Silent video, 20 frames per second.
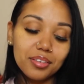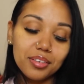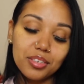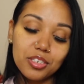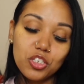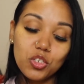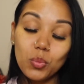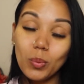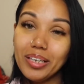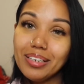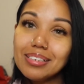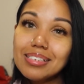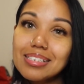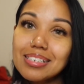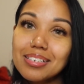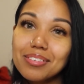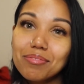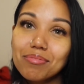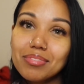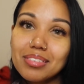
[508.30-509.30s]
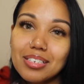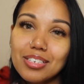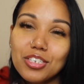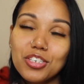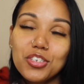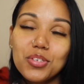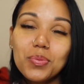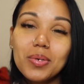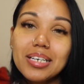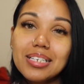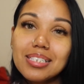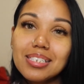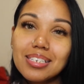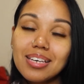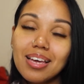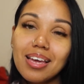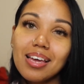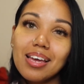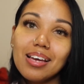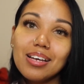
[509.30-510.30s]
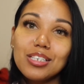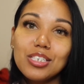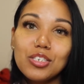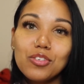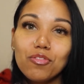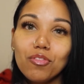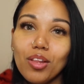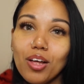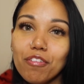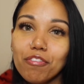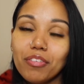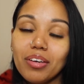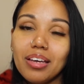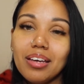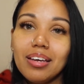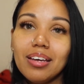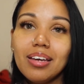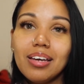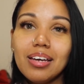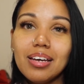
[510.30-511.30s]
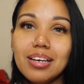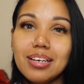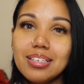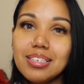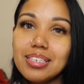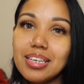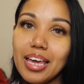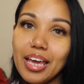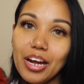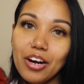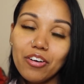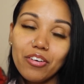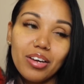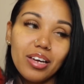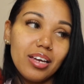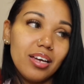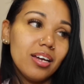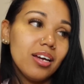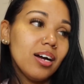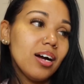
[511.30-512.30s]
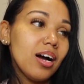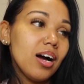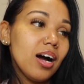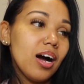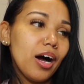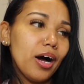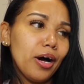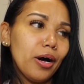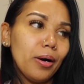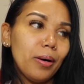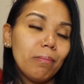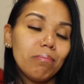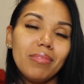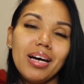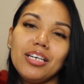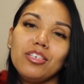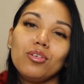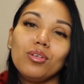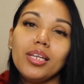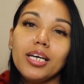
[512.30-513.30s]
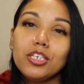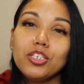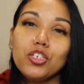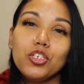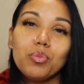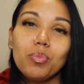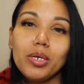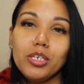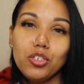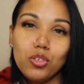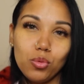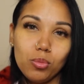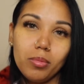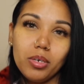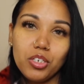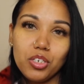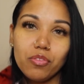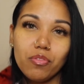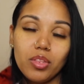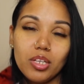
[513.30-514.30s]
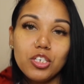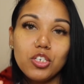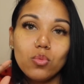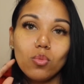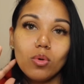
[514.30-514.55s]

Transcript: sweet, it's fluffy, it's airy. I don't like to spray too much of this